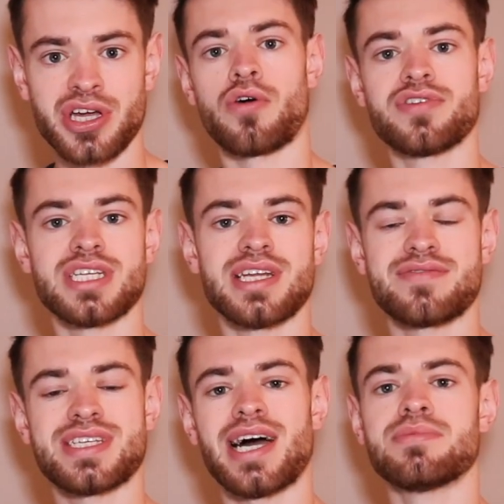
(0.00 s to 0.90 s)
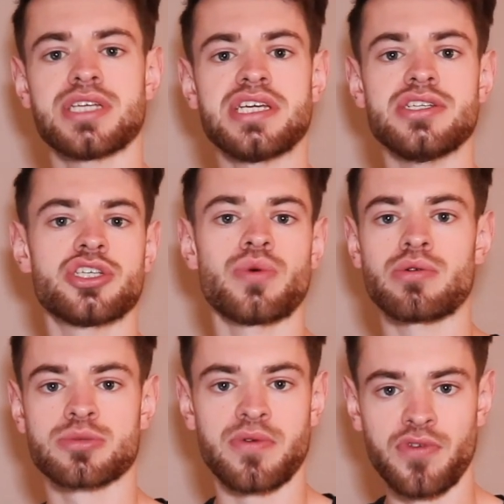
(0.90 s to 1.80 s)
Or if you didn't have time to eat 2
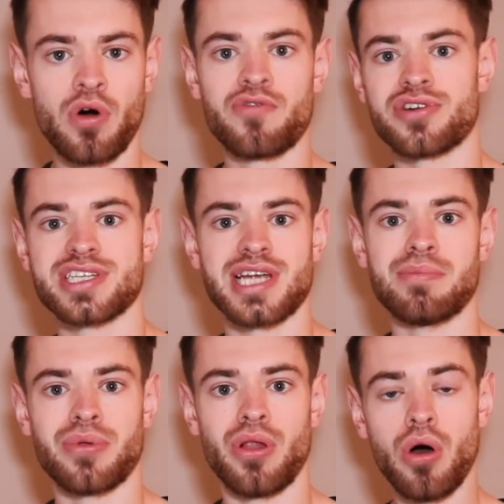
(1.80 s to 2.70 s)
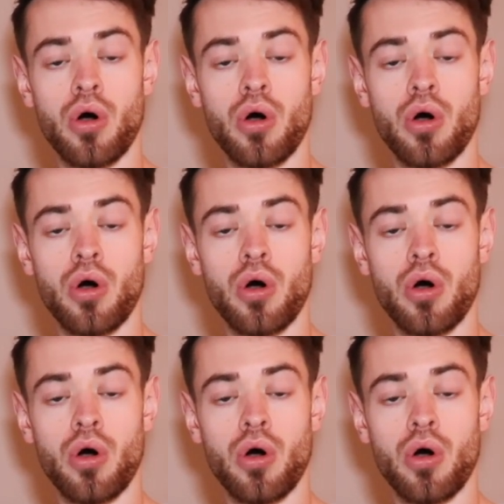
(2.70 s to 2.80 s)
hours before, for example,